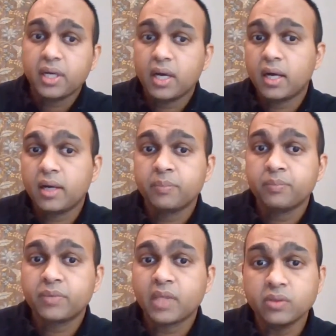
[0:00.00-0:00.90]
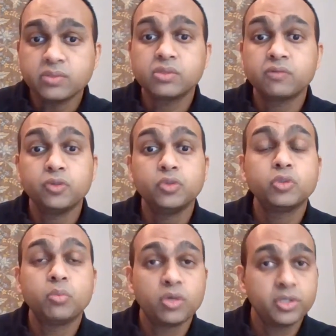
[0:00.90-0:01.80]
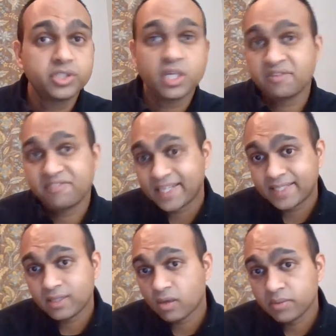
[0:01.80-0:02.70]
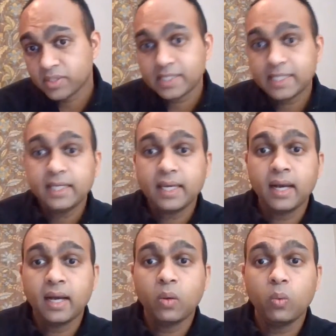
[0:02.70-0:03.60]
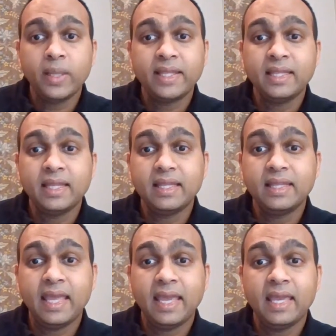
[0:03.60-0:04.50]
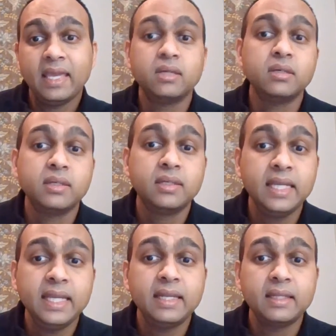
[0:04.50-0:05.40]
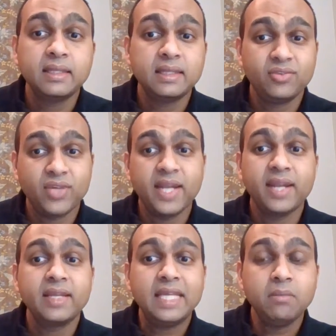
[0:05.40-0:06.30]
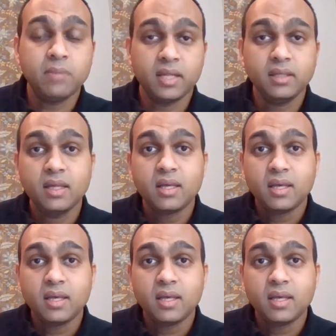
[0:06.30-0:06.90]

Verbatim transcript: Um, thousands of YouTube owners are affected, obviously, uh, when they read the dreaded email